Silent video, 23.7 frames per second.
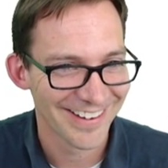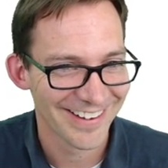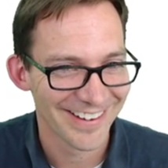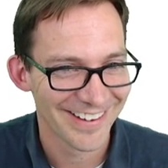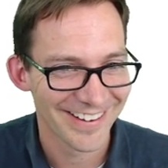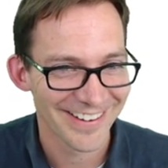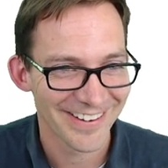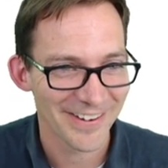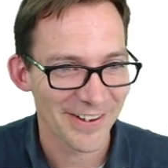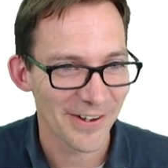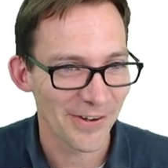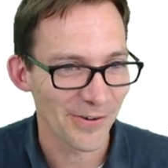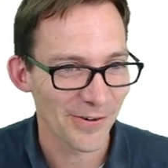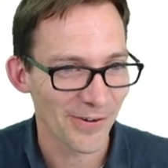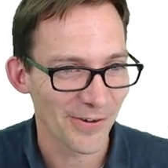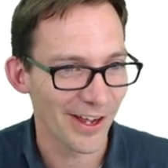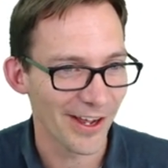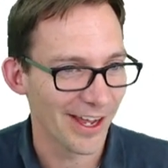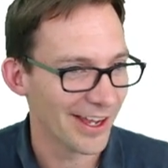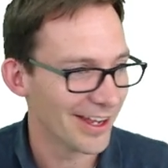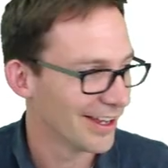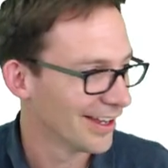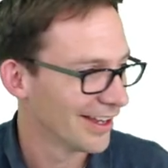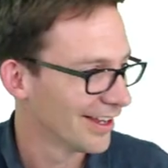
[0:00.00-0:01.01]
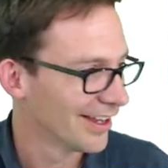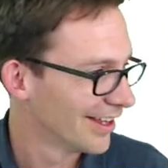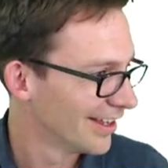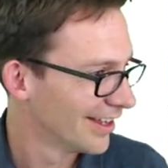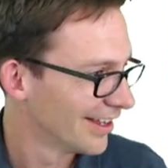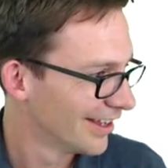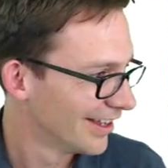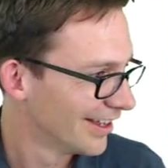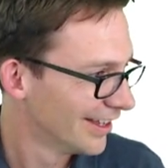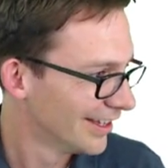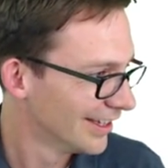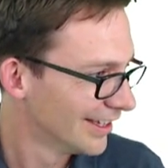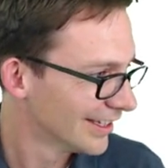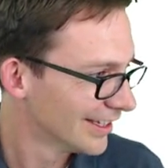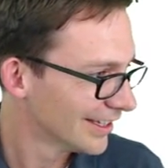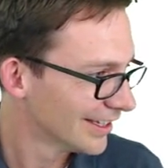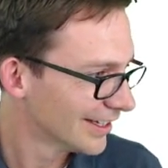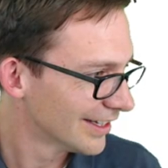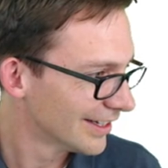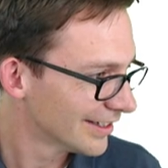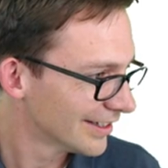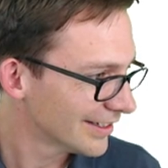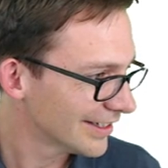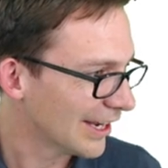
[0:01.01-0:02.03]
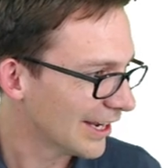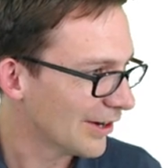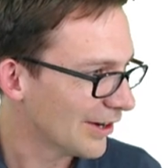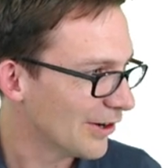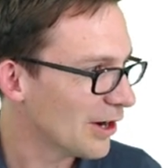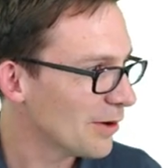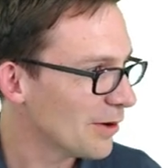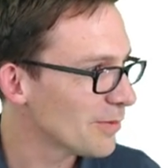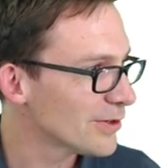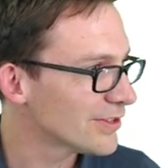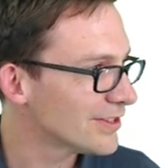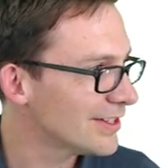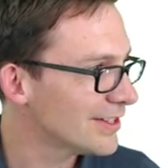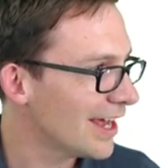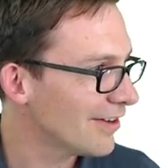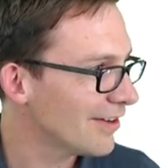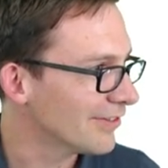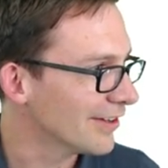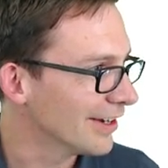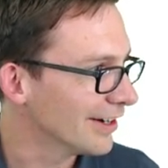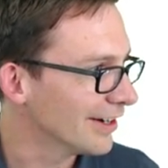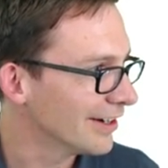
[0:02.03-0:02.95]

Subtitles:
Okay. Now, number seven.